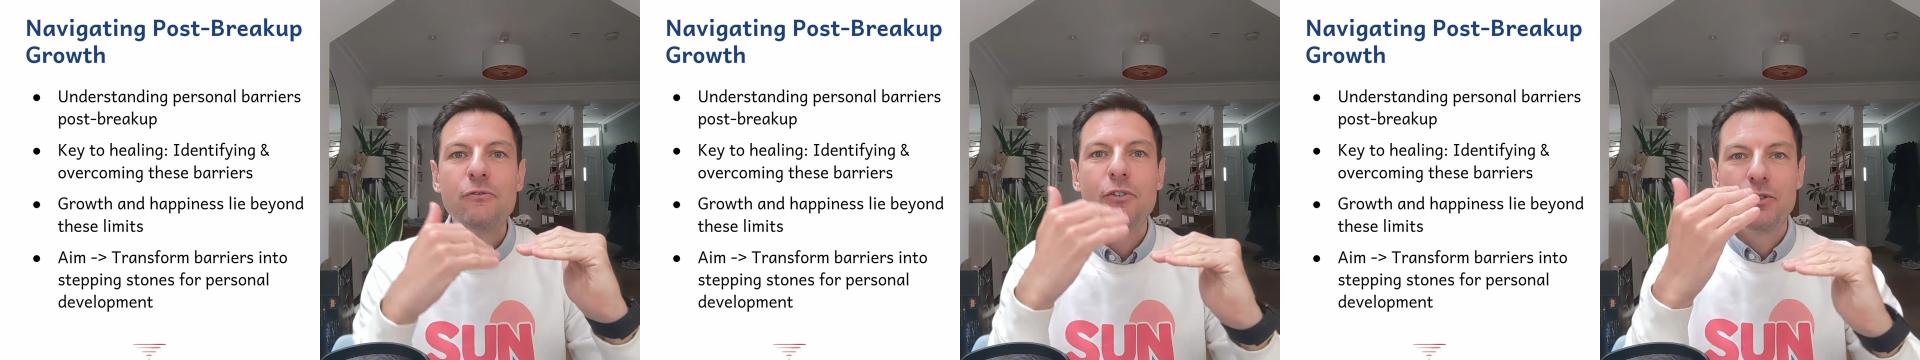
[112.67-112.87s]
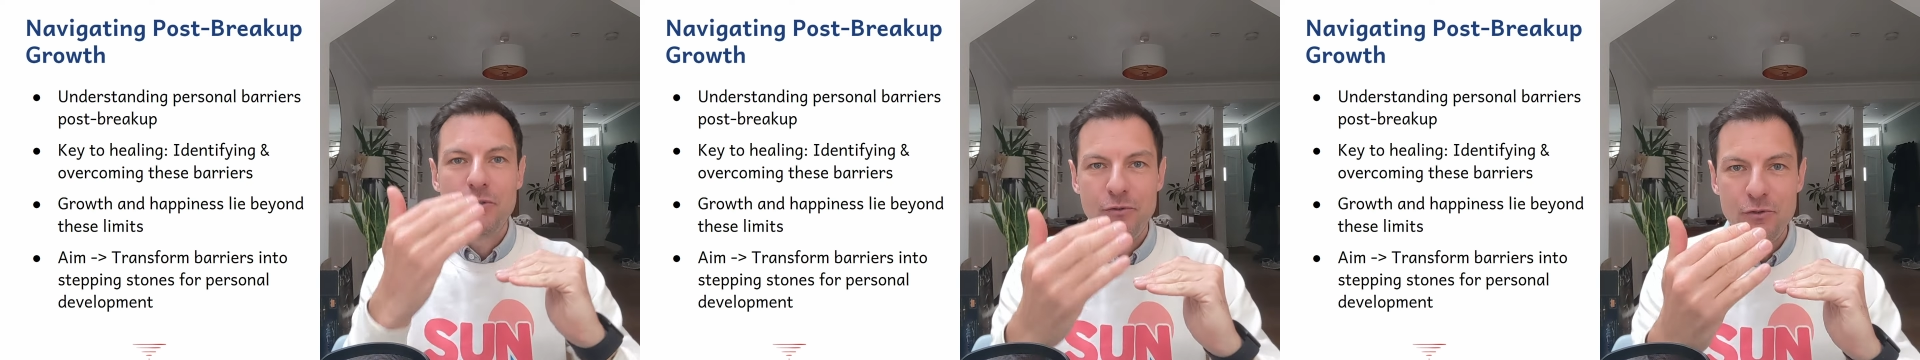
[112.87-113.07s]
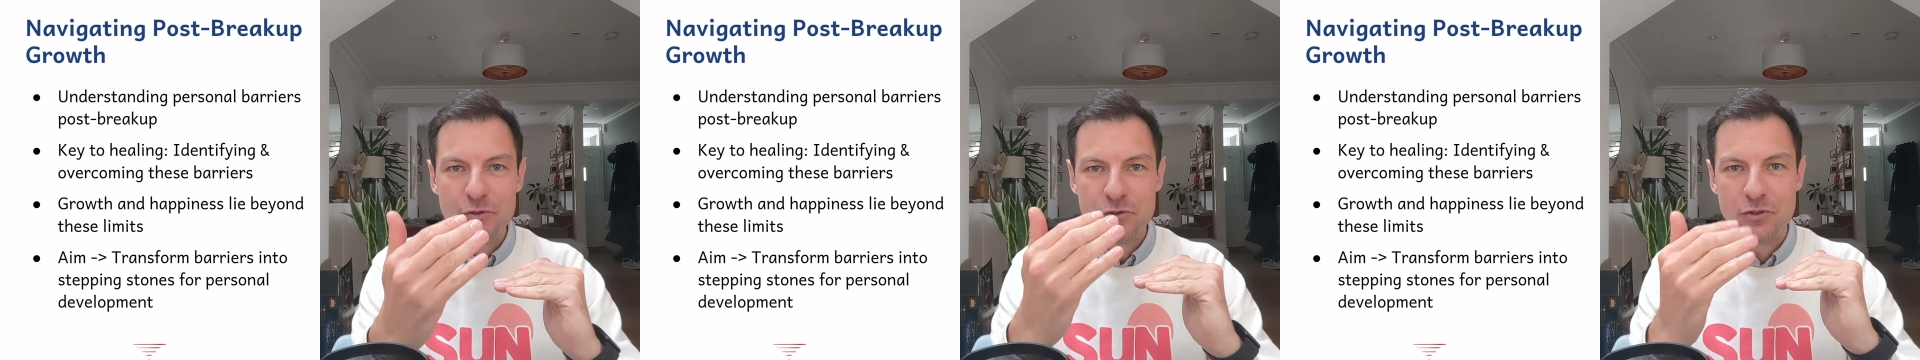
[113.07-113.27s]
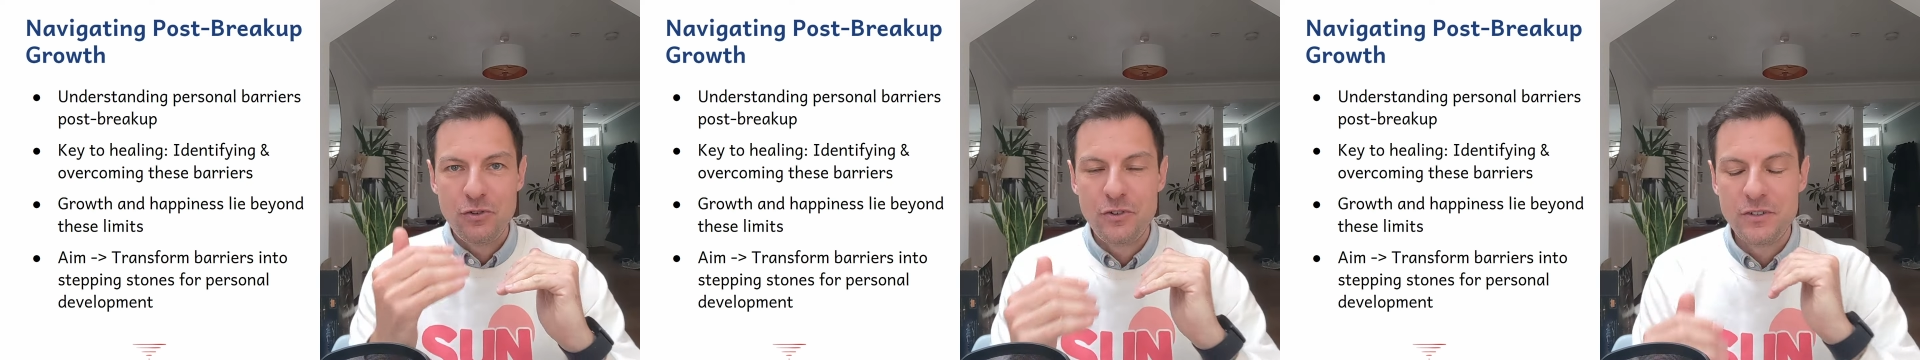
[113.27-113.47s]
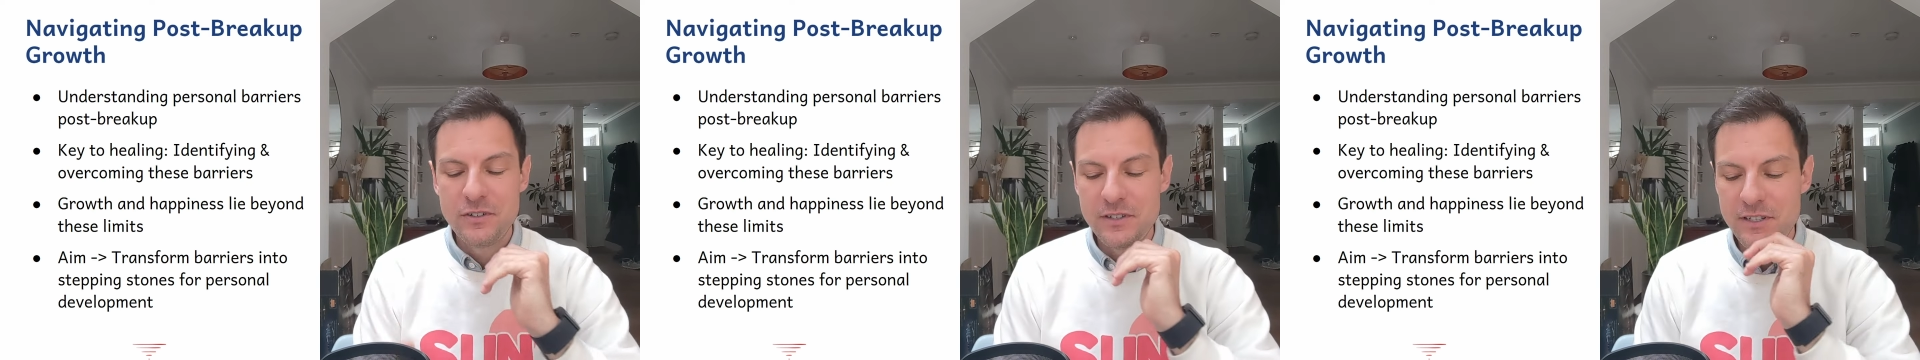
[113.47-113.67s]
for the
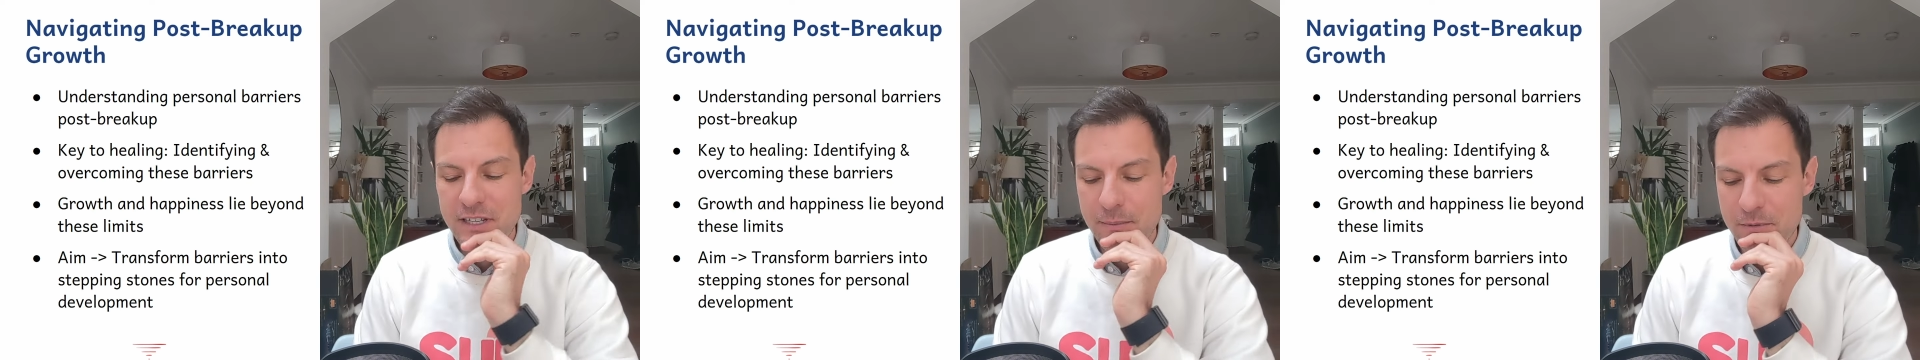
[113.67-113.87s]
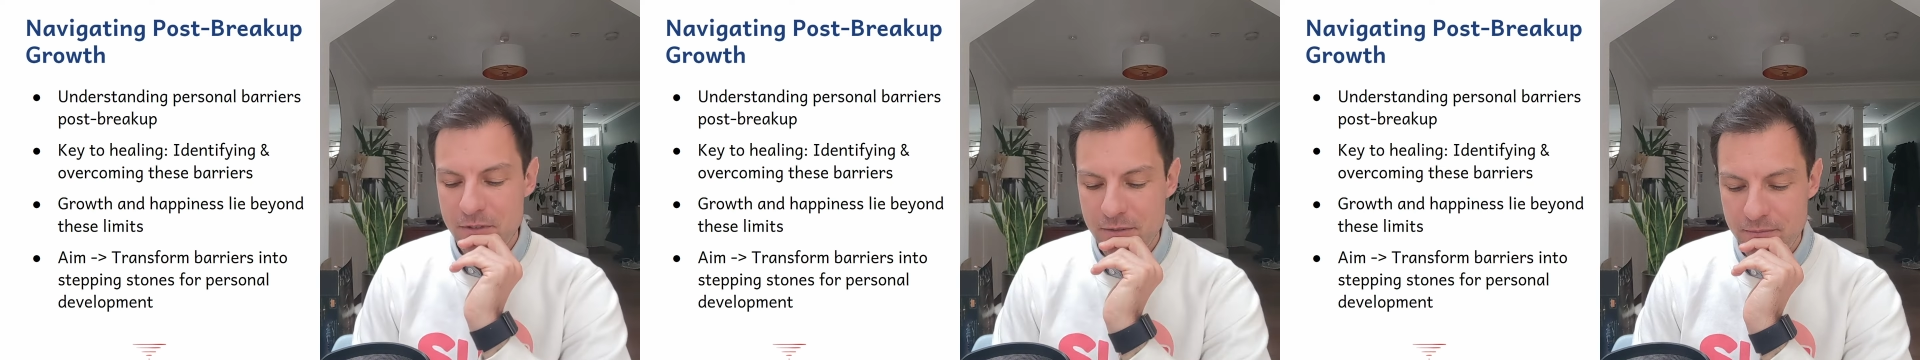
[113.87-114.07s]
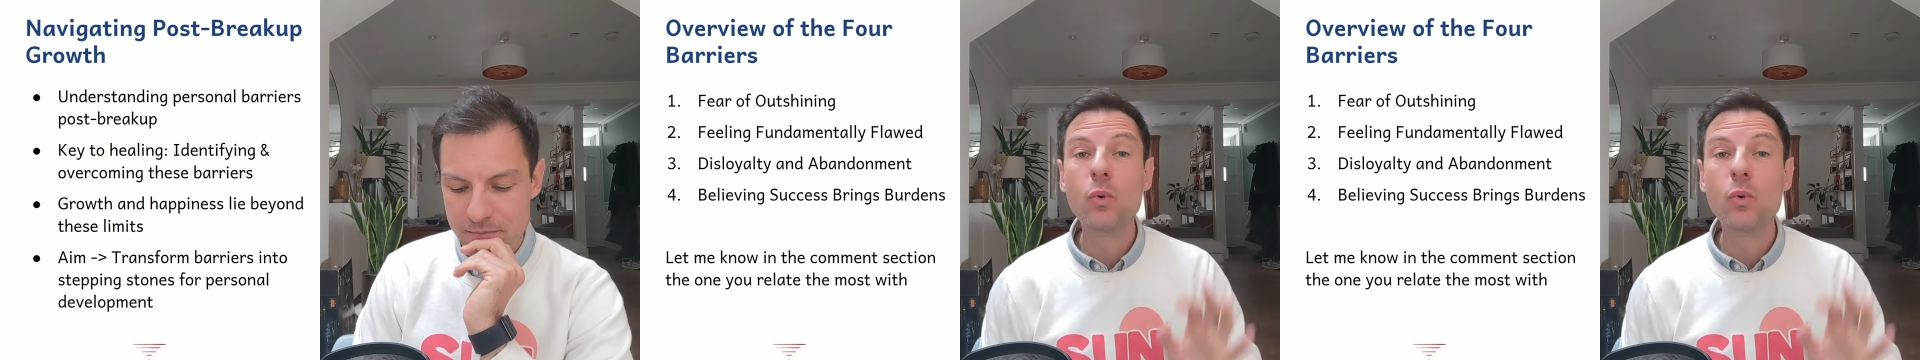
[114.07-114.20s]
future steps.